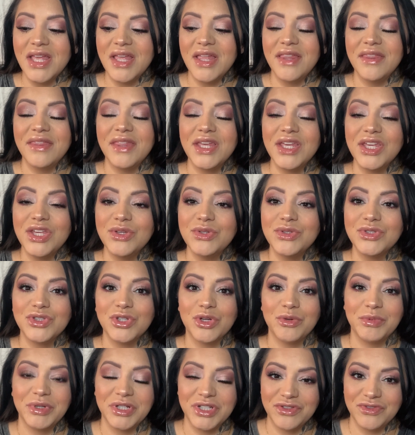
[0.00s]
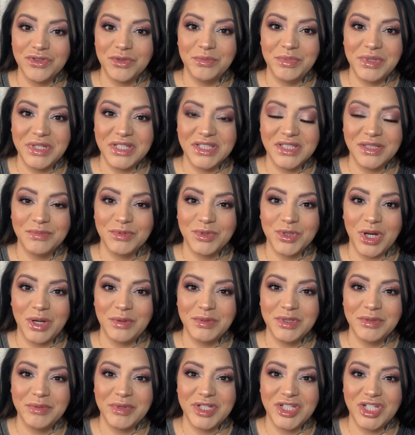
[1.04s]
thank you so much for being subscribed
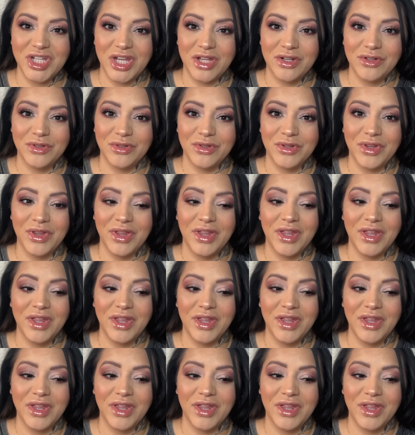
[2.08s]
to my channel.